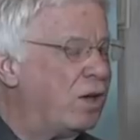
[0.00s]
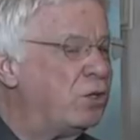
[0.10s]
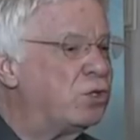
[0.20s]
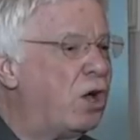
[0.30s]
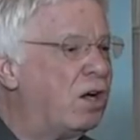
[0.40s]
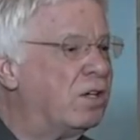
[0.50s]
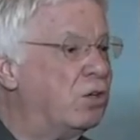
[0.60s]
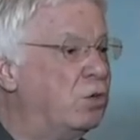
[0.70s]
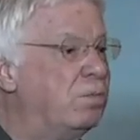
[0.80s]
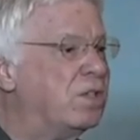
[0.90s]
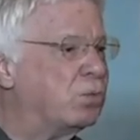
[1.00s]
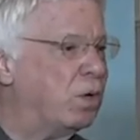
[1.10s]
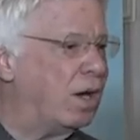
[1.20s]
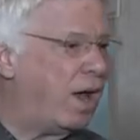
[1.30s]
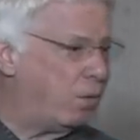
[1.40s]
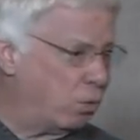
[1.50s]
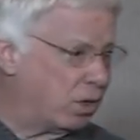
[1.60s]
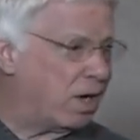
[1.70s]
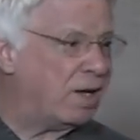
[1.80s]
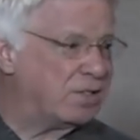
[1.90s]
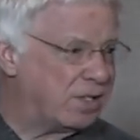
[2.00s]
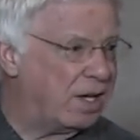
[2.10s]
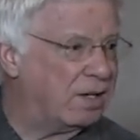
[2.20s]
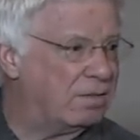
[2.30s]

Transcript: you're talking, you miss what, a lot of what God's saying.